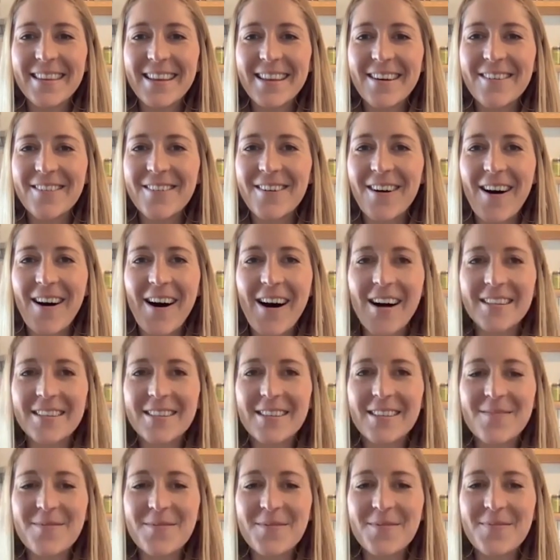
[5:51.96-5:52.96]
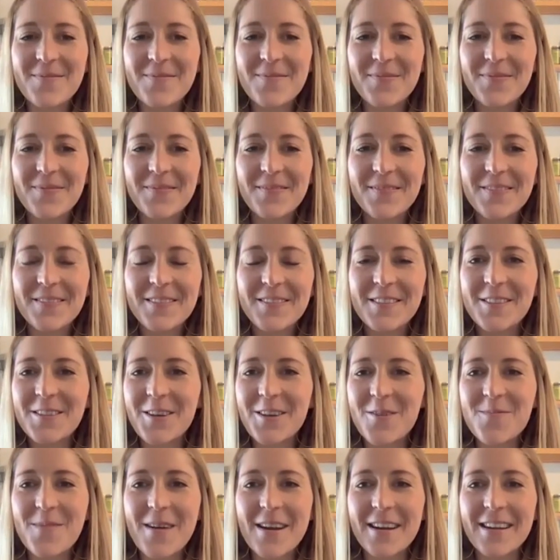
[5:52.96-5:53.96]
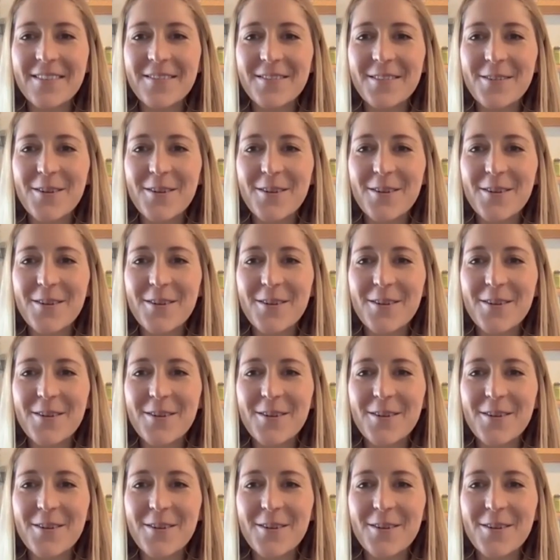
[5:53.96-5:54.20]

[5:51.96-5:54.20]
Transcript: Oh, awesome. So many of